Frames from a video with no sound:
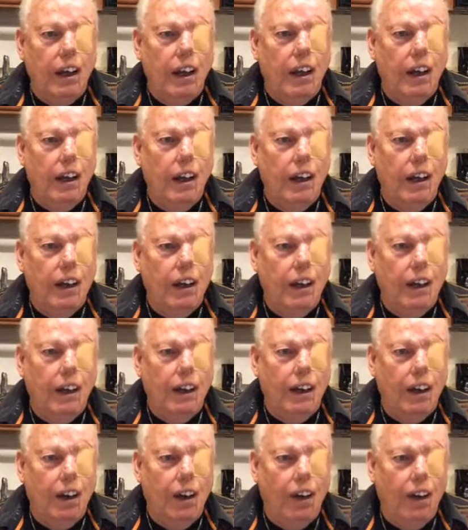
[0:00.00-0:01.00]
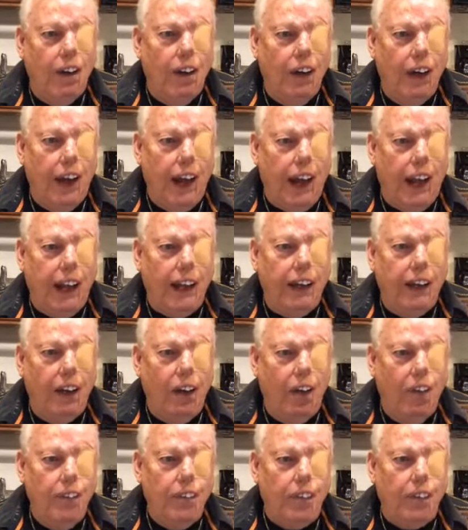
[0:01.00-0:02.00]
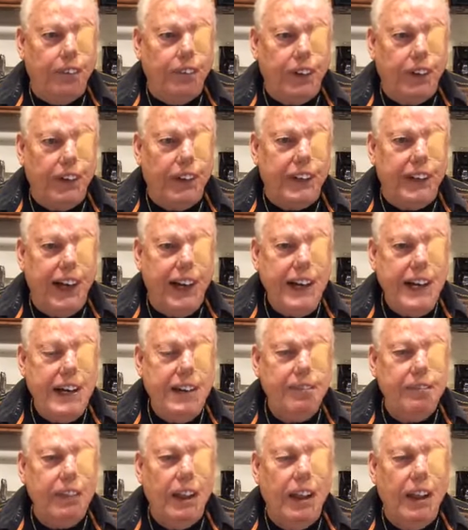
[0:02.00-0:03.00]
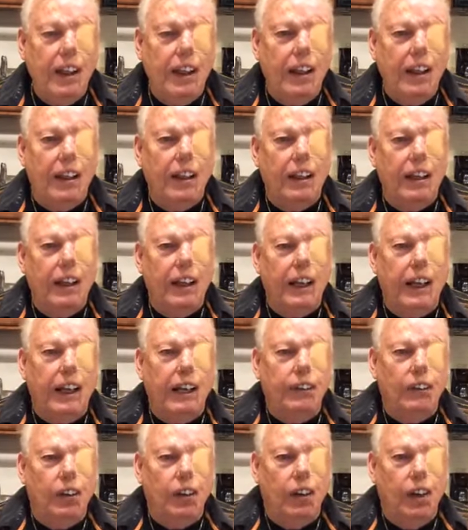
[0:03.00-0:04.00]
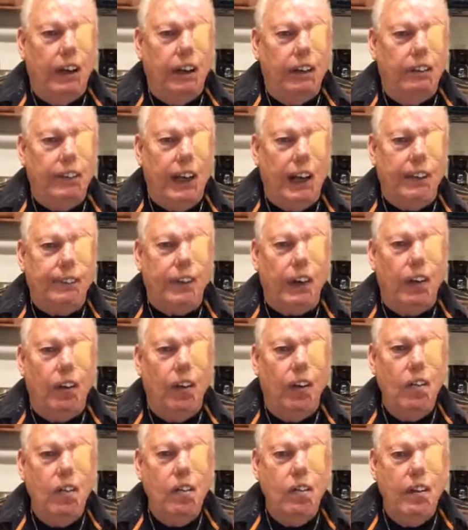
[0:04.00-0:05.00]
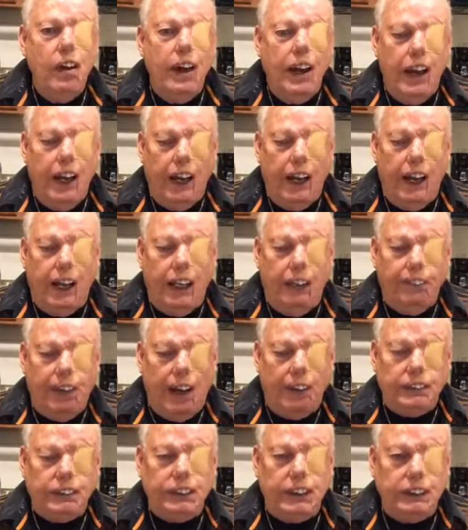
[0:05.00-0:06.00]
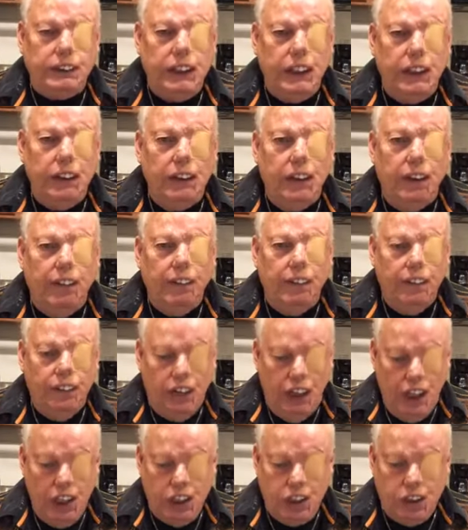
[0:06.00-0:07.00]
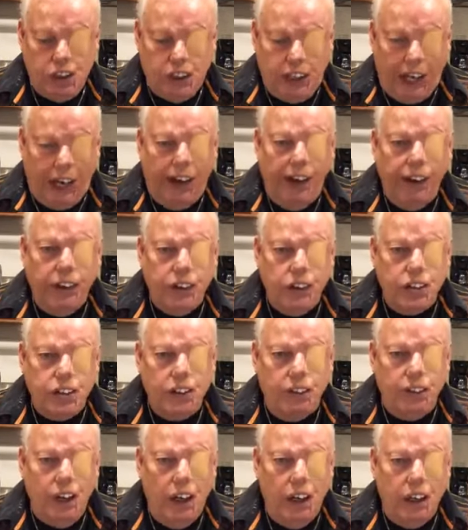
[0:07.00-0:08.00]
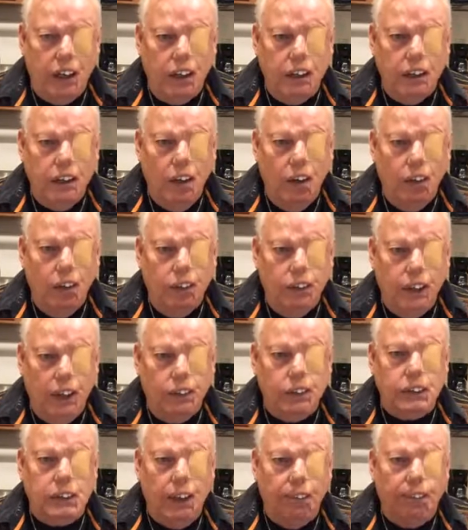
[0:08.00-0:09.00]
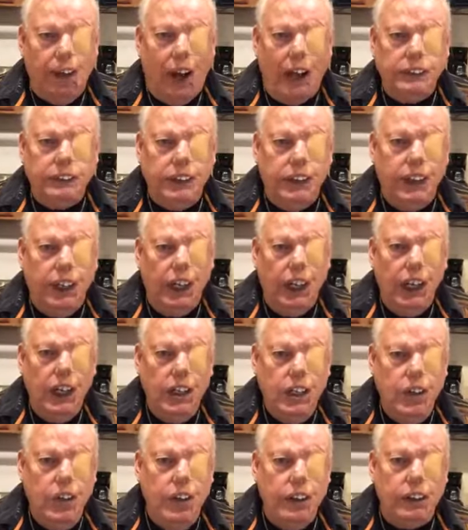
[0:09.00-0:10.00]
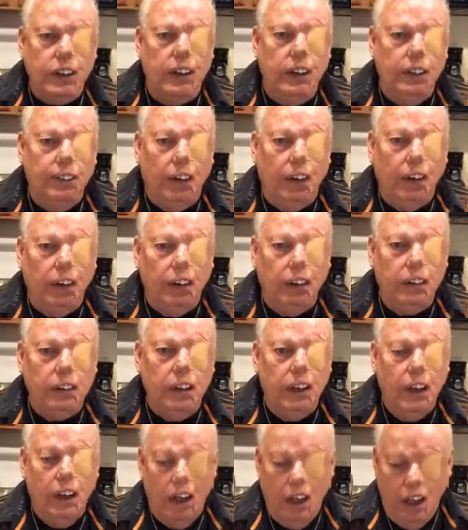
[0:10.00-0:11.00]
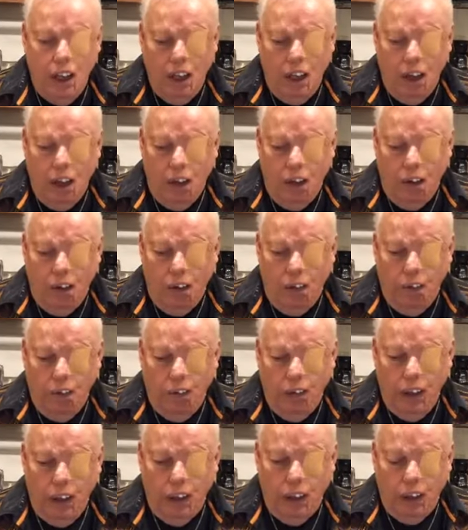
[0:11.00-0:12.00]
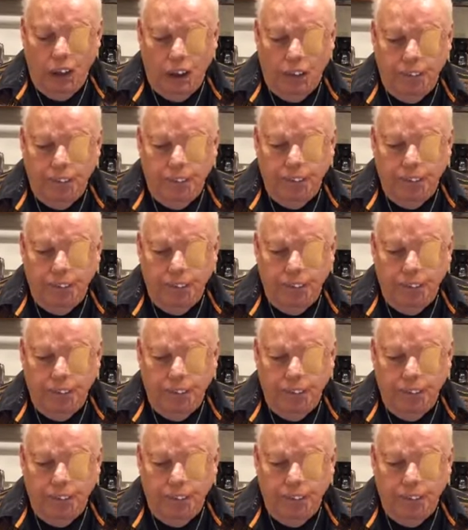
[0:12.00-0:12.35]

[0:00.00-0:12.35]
and over a period of time, it will develop and grow. And the Bible says here, these characters of God, that was deposited in you at the new birth will